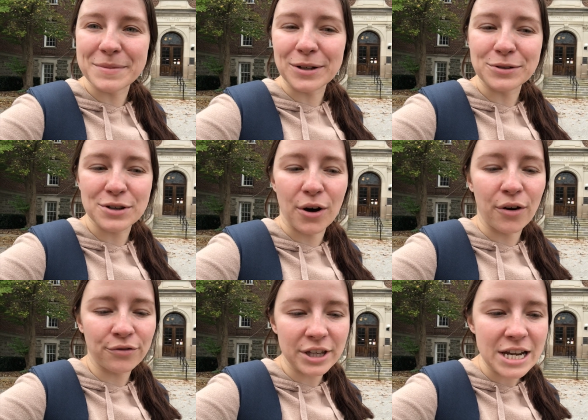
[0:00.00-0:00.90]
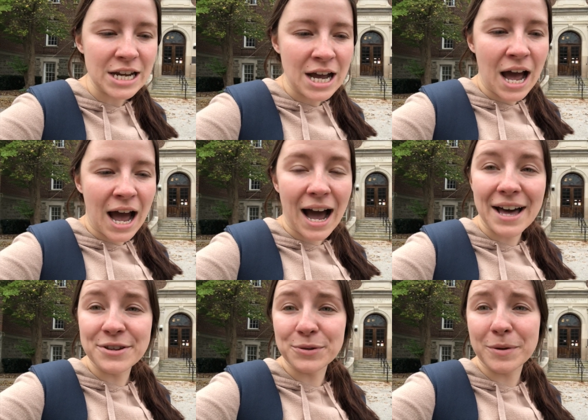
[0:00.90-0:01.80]
about. So hopefully
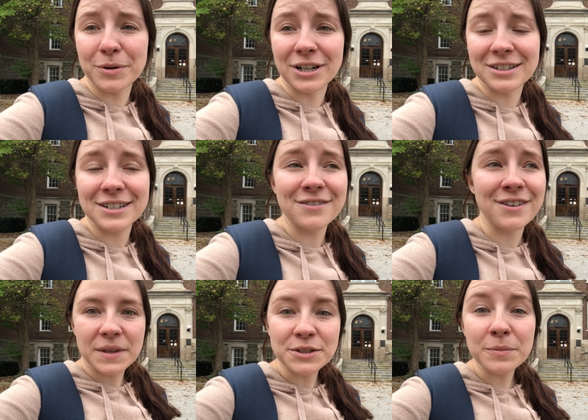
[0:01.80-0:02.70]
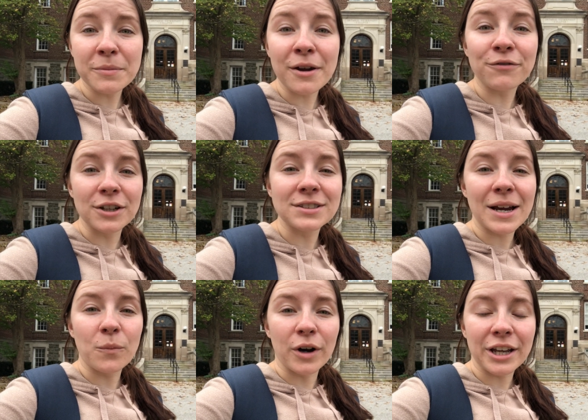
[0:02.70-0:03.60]
uh, this will be productive. This will be my first
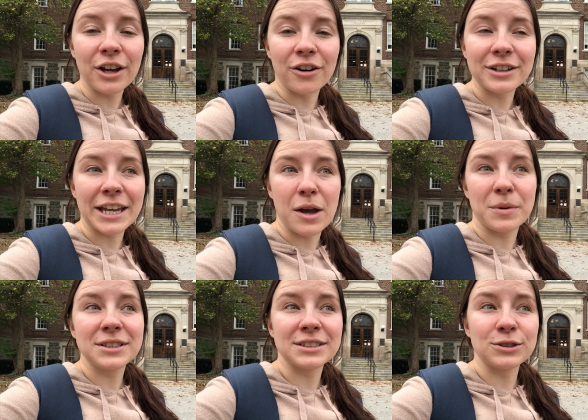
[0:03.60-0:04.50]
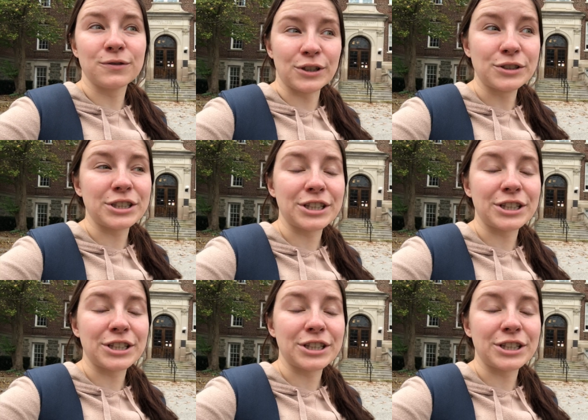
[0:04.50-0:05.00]
time working on campus since first